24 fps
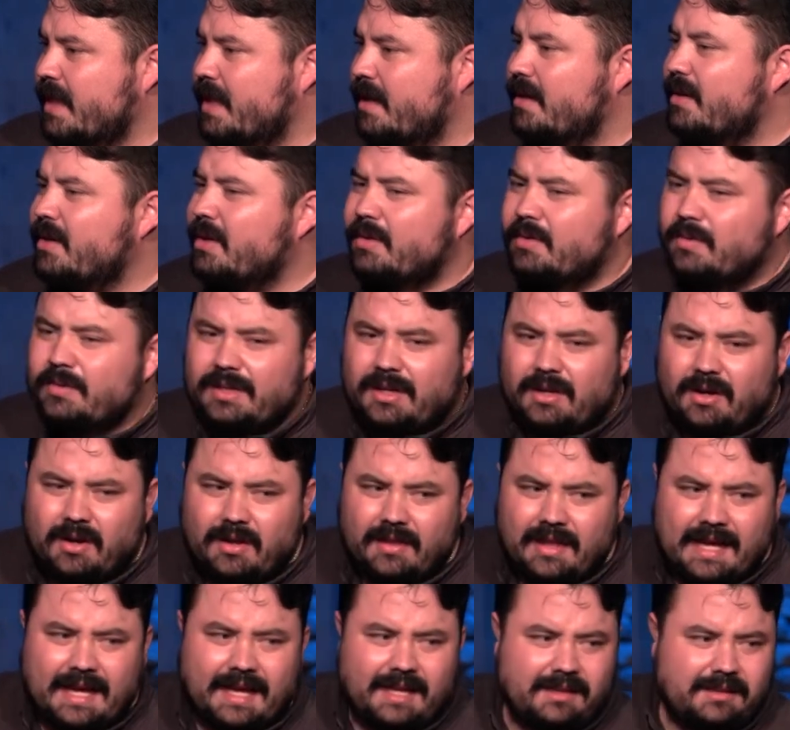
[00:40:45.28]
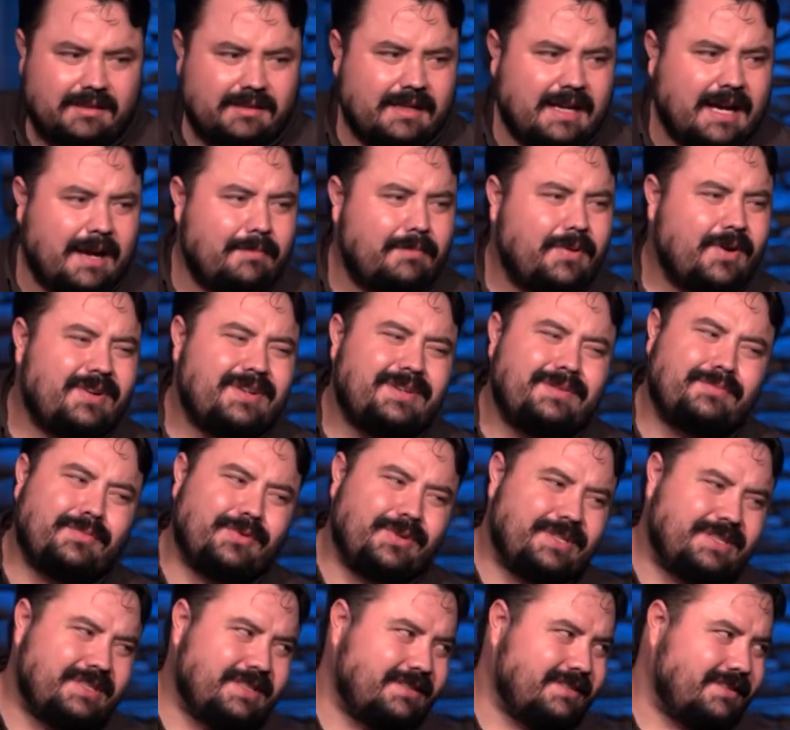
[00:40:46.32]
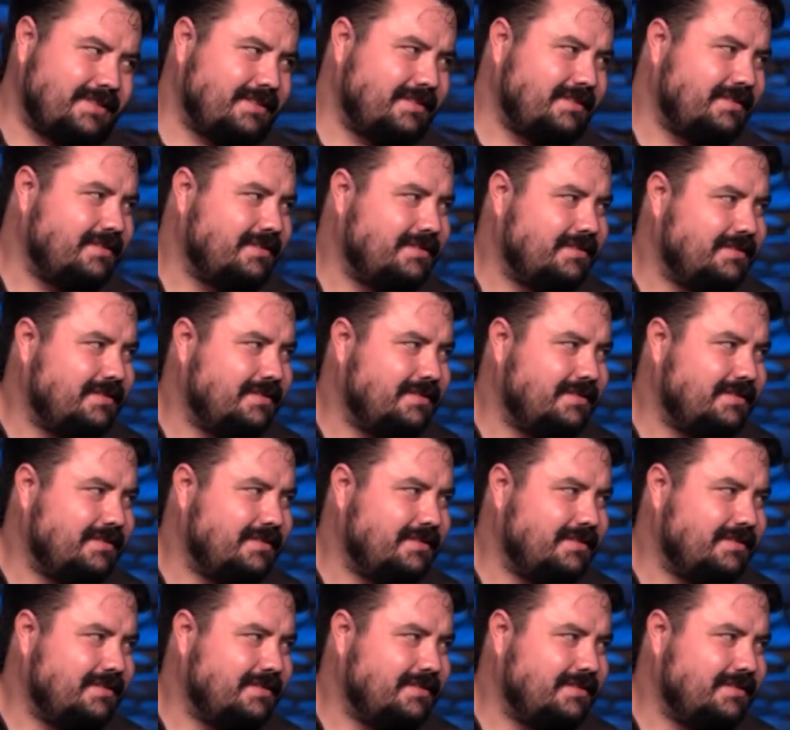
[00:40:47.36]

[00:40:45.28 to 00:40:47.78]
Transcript: You know what we call that? Not burning bridges.